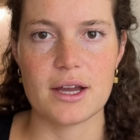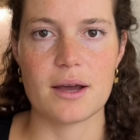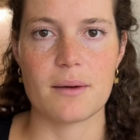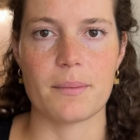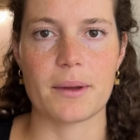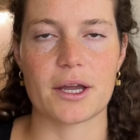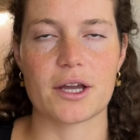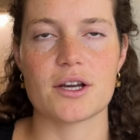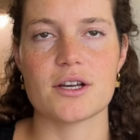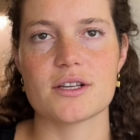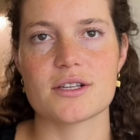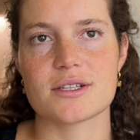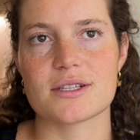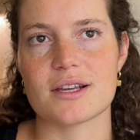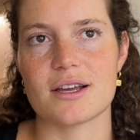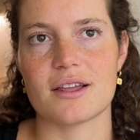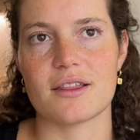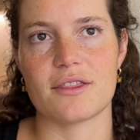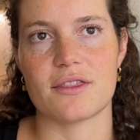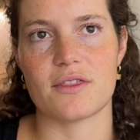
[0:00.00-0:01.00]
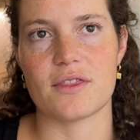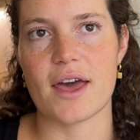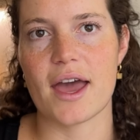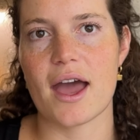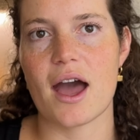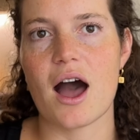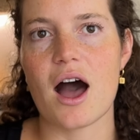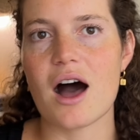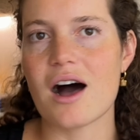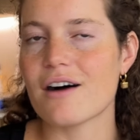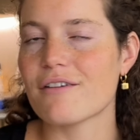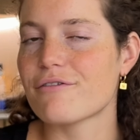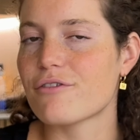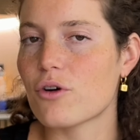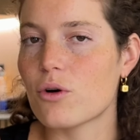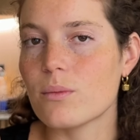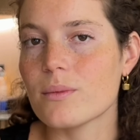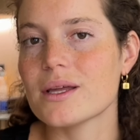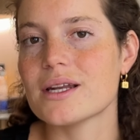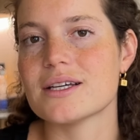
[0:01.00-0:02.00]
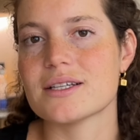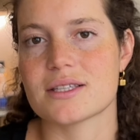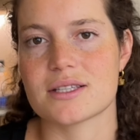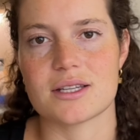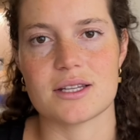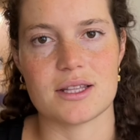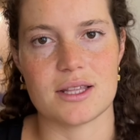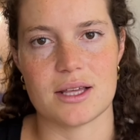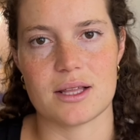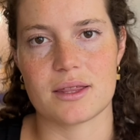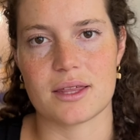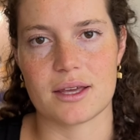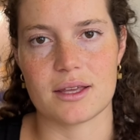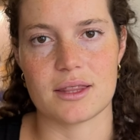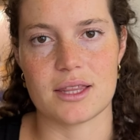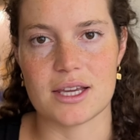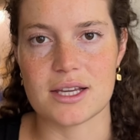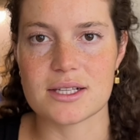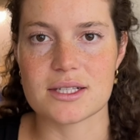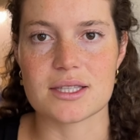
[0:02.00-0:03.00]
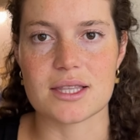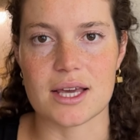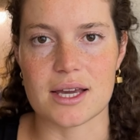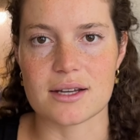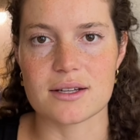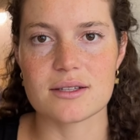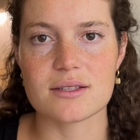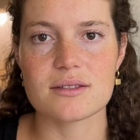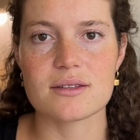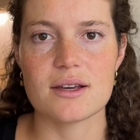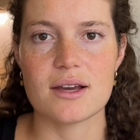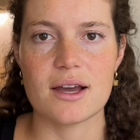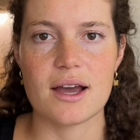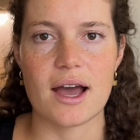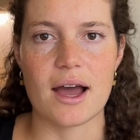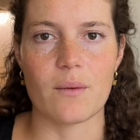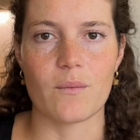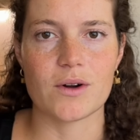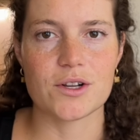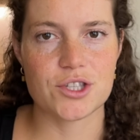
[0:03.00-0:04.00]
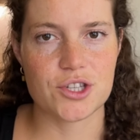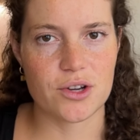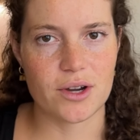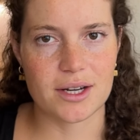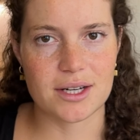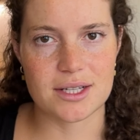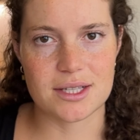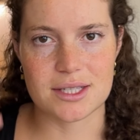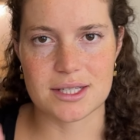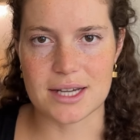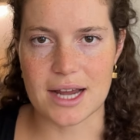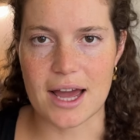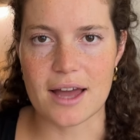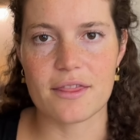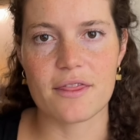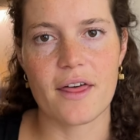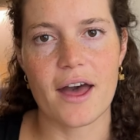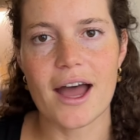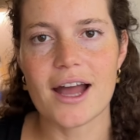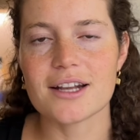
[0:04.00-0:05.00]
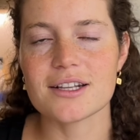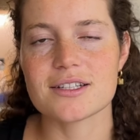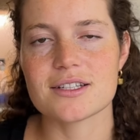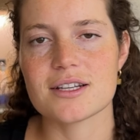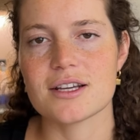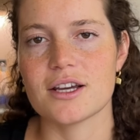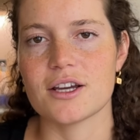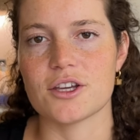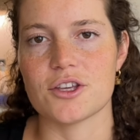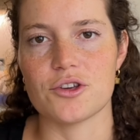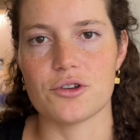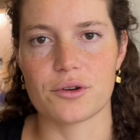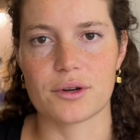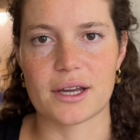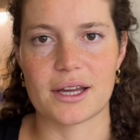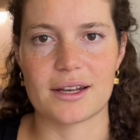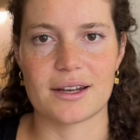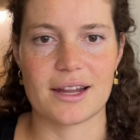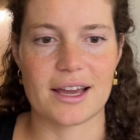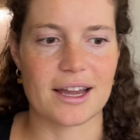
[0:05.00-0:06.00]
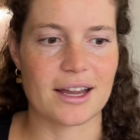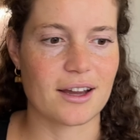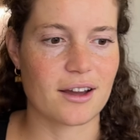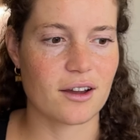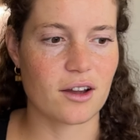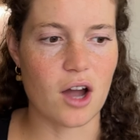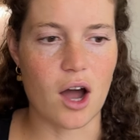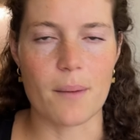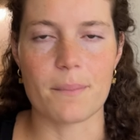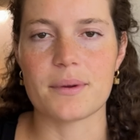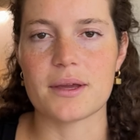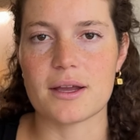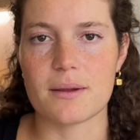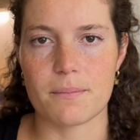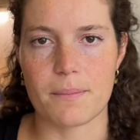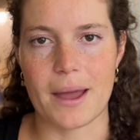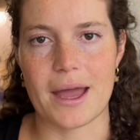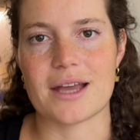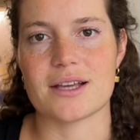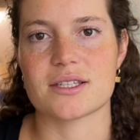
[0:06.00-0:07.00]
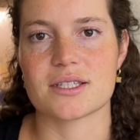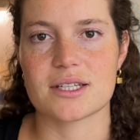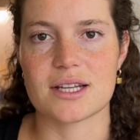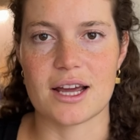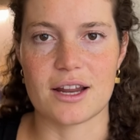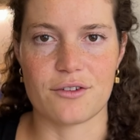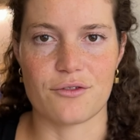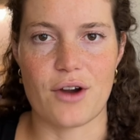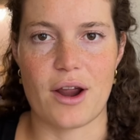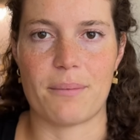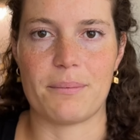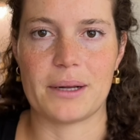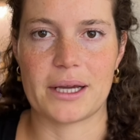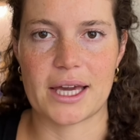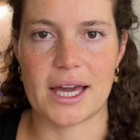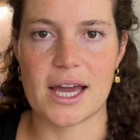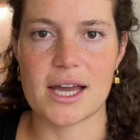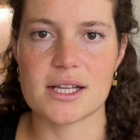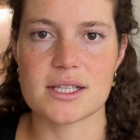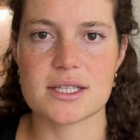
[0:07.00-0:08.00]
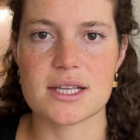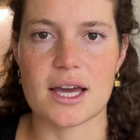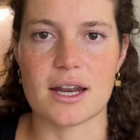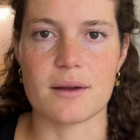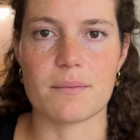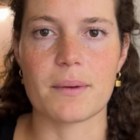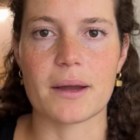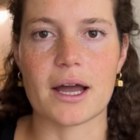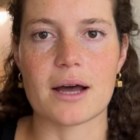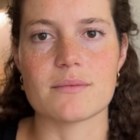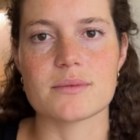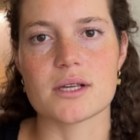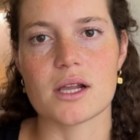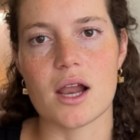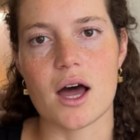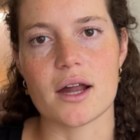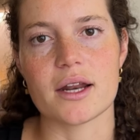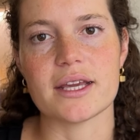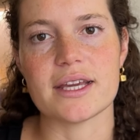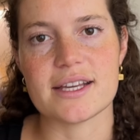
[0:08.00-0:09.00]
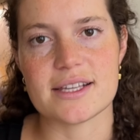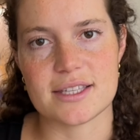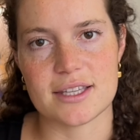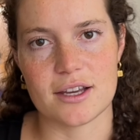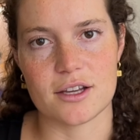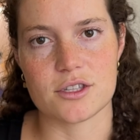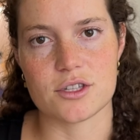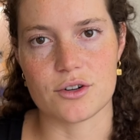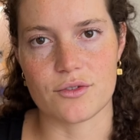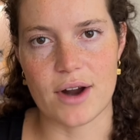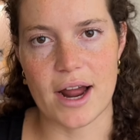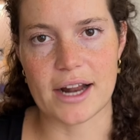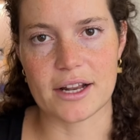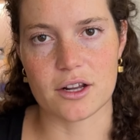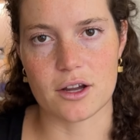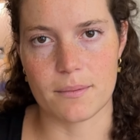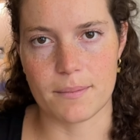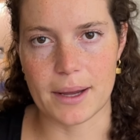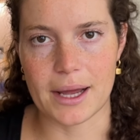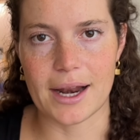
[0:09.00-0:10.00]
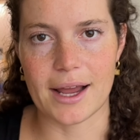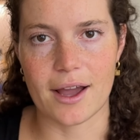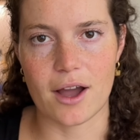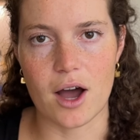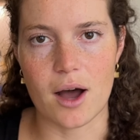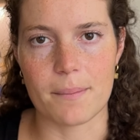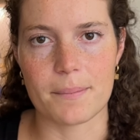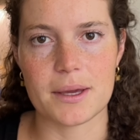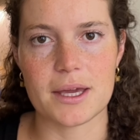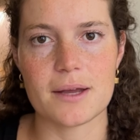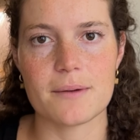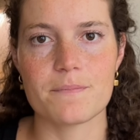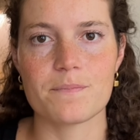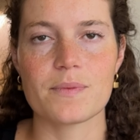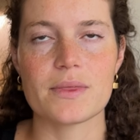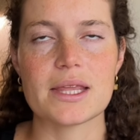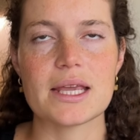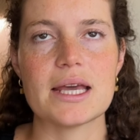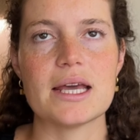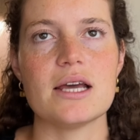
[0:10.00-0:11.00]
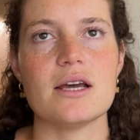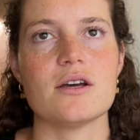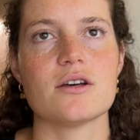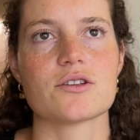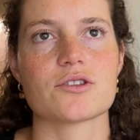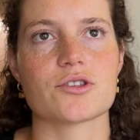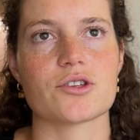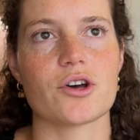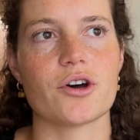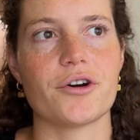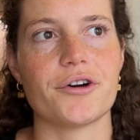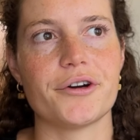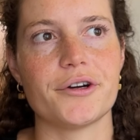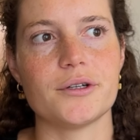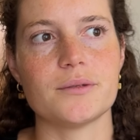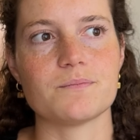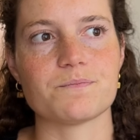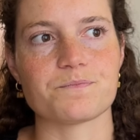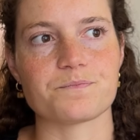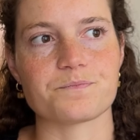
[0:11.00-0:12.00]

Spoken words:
Because there are formulas to these things, and once you understand that, you can like copy and paste and replicate, and it becomes a lot easier to write compelling copy. So